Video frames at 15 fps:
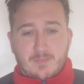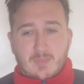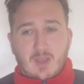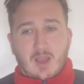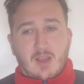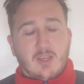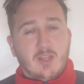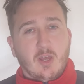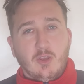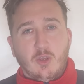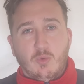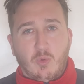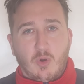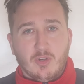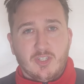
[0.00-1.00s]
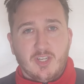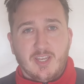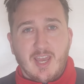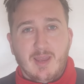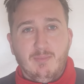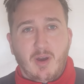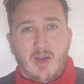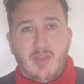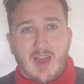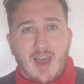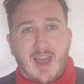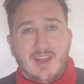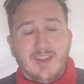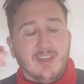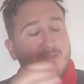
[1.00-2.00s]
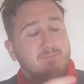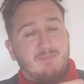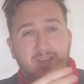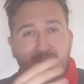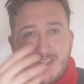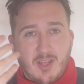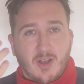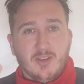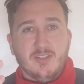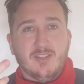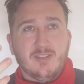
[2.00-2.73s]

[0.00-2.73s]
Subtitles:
you watch a game like that, and it does